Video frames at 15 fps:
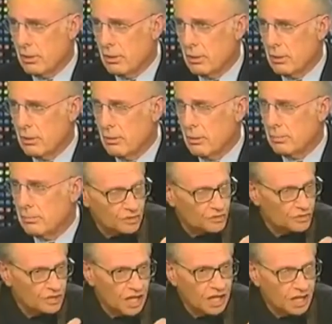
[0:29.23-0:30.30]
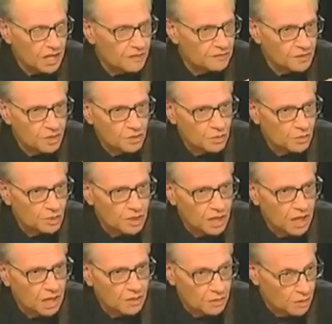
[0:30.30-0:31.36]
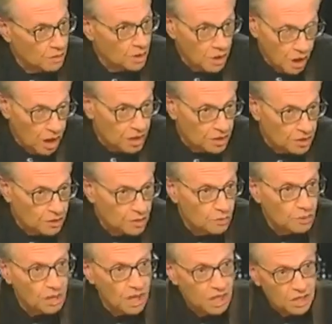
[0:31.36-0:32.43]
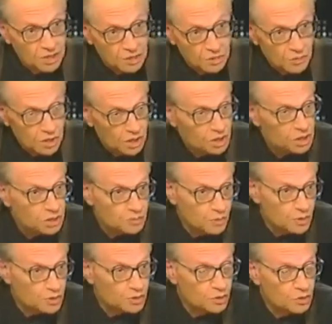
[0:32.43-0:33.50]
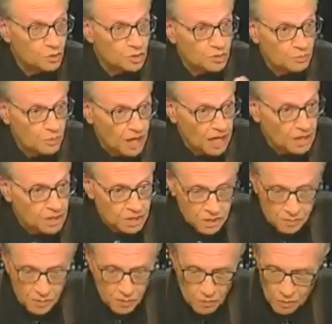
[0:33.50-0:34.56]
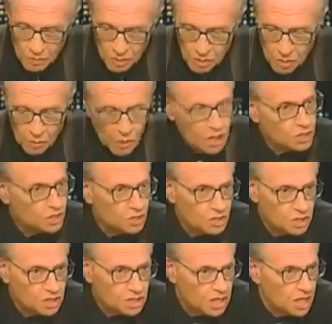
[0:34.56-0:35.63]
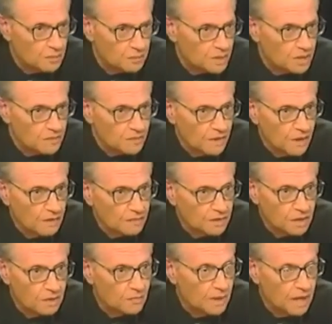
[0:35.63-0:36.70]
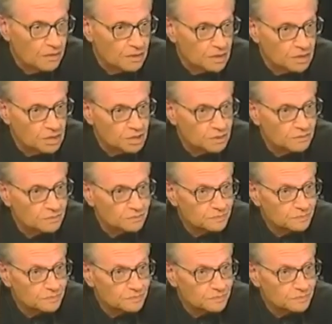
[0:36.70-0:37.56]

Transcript: But what does the state have to do with that? You, God can do it, and as a religious person, you can practice it, but why should the state be involved in a marriage?